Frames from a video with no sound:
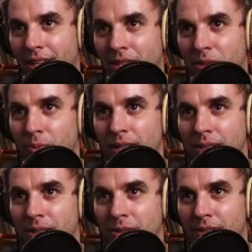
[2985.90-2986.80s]
then you want
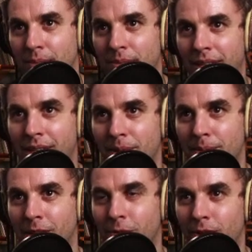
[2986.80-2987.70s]
to do something,
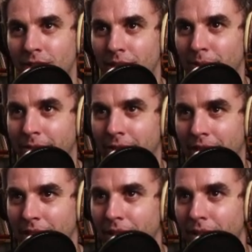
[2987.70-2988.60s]
maybe a forcing move
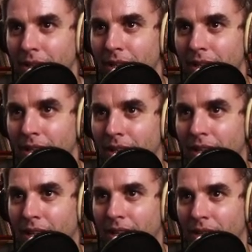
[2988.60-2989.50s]
in here,
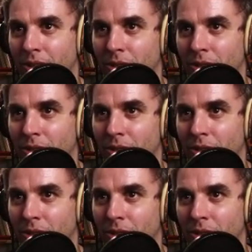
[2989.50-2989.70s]
or